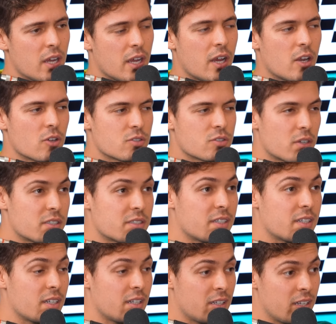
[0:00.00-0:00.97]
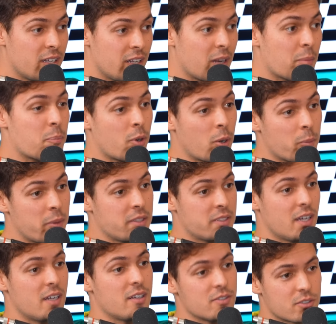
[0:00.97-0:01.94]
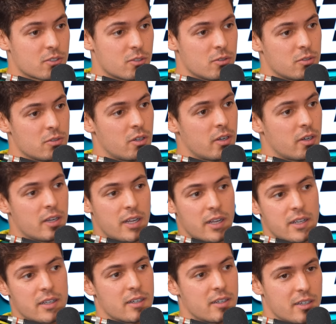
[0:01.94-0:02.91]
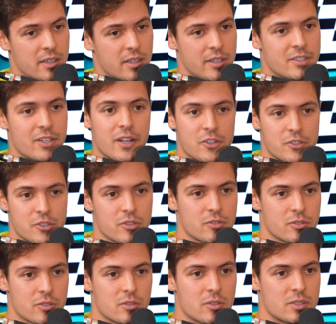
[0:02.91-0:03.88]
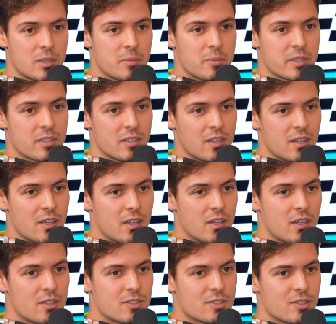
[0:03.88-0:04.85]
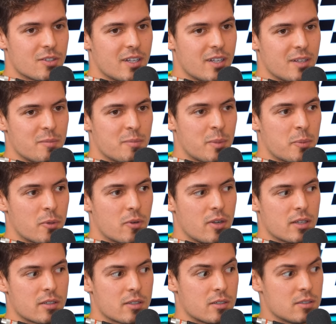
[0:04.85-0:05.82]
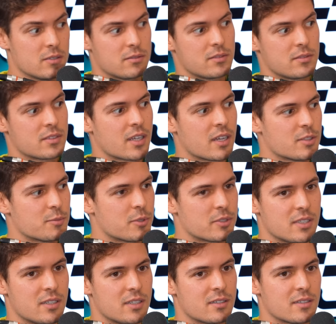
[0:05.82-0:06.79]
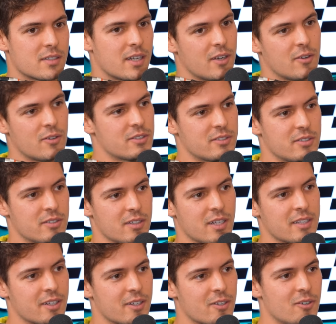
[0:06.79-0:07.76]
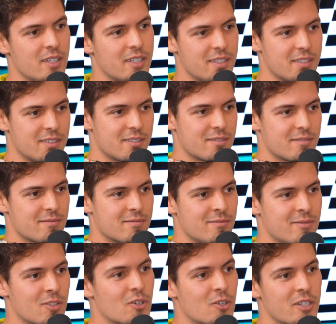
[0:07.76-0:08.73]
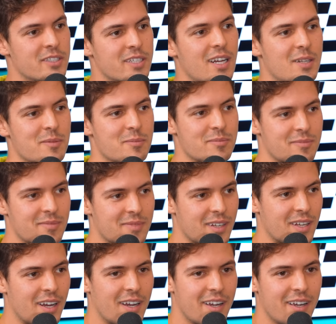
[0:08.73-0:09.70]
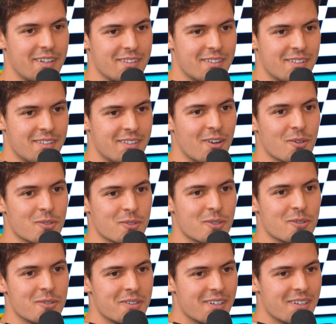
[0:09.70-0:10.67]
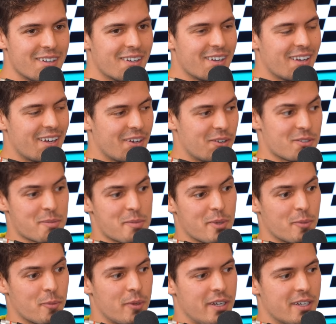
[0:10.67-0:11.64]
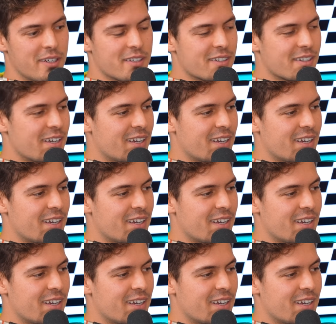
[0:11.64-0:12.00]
And also, I studied in, in a proper Italian school, not like an international school or something. Oh. So then people were like, "Oh, this guy's Brazilian," and I was like the only non-Italian guy in, in the whole school. Yeah. And I was a bit weird.